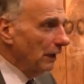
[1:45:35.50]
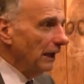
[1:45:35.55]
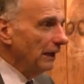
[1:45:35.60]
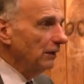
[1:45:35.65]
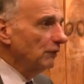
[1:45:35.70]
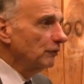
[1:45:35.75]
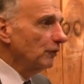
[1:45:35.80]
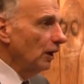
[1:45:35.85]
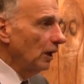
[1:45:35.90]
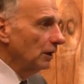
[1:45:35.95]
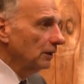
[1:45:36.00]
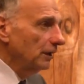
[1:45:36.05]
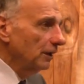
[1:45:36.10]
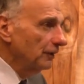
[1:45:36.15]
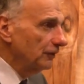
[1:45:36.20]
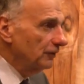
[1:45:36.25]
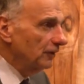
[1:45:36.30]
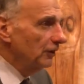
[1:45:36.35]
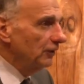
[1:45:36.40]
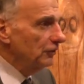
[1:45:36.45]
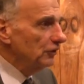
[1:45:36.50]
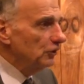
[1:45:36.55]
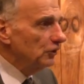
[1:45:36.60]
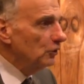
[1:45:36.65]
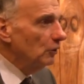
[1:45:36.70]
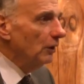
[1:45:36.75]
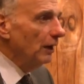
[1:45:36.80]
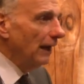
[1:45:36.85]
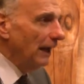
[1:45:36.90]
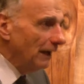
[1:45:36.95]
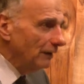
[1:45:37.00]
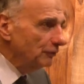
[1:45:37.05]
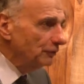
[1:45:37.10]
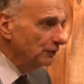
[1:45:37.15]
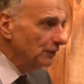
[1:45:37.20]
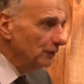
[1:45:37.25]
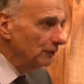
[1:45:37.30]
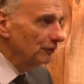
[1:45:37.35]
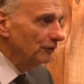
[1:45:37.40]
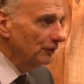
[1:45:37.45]
line of all this is you
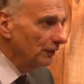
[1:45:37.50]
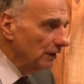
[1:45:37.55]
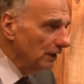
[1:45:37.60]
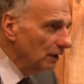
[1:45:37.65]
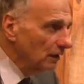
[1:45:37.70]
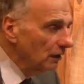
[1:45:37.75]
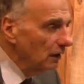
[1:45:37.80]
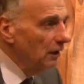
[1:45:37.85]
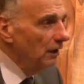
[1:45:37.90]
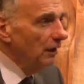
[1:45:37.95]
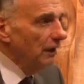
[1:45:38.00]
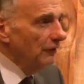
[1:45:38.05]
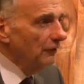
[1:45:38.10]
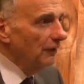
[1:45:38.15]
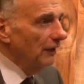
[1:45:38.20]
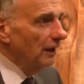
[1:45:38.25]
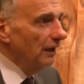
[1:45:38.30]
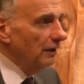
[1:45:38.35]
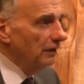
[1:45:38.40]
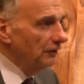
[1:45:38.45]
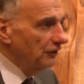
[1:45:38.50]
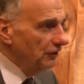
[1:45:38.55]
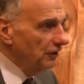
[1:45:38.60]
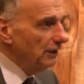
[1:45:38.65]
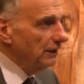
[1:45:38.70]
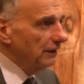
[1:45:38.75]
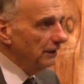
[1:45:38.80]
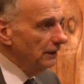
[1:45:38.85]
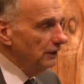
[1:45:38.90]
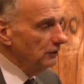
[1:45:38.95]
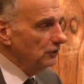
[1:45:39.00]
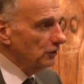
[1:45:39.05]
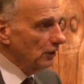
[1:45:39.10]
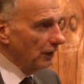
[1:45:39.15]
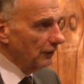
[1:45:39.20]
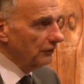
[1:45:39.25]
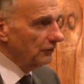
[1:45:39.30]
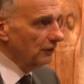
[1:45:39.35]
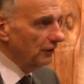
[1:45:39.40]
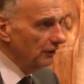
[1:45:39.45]
have to feel that seeking
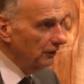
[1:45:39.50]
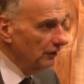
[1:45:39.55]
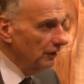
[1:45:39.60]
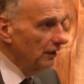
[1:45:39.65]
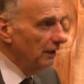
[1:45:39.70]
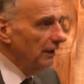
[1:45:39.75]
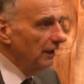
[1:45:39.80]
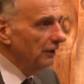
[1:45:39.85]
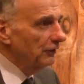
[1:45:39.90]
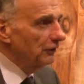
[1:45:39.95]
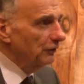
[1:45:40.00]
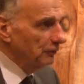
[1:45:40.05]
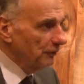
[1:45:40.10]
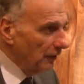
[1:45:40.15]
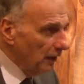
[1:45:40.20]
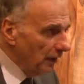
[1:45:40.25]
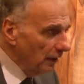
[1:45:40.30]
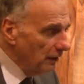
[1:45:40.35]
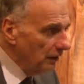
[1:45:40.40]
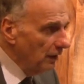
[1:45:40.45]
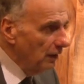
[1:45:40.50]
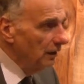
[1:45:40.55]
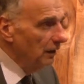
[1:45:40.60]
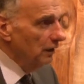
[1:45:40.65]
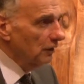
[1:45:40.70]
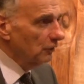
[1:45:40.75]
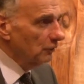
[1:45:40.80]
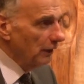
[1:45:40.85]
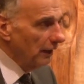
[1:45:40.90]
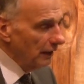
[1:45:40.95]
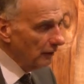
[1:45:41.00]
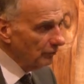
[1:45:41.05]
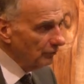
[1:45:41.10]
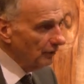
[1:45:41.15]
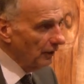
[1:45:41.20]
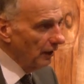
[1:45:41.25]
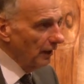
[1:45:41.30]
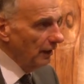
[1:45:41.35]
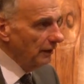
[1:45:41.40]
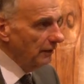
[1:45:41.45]
justice is fun,
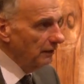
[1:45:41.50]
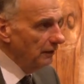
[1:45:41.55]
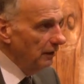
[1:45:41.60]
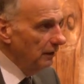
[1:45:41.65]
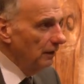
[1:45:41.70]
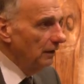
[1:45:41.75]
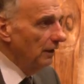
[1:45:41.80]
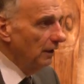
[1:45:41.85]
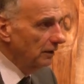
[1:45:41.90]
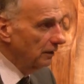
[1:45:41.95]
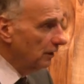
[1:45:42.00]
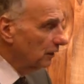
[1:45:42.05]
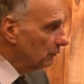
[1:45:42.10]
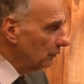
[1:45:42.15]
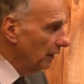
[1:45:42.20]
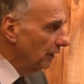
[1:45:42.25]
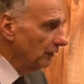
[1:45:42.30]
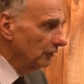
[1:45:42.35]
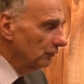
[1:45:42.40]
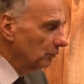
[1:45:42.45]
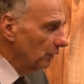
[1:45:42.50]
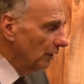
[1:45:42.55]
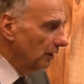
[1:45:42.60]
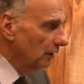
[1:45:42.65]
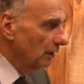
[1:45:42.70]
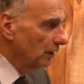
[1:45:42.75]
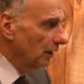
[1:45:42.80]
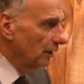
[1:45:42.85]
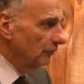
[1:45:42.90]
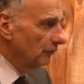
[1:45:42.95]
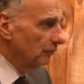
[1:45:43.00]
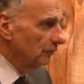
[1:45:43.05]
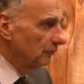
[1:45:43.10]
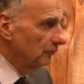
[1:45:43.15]
gratifying, and the greatest way to live.